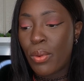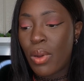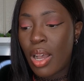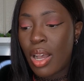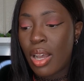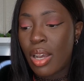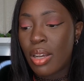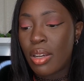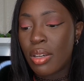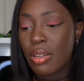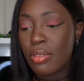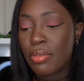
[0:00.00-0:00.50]

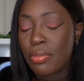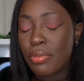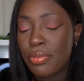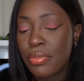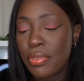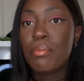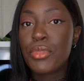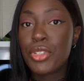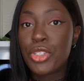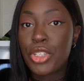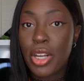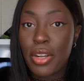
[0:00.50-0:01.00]
of
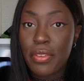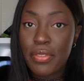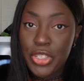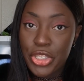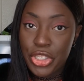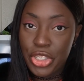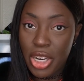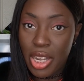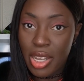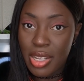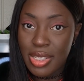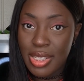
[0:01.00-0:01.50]
Jarvis
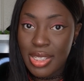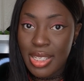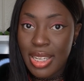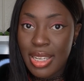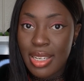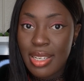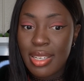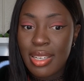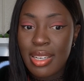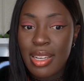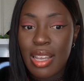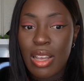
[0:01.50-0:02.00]

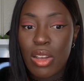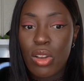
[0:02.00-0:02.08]
Johnson,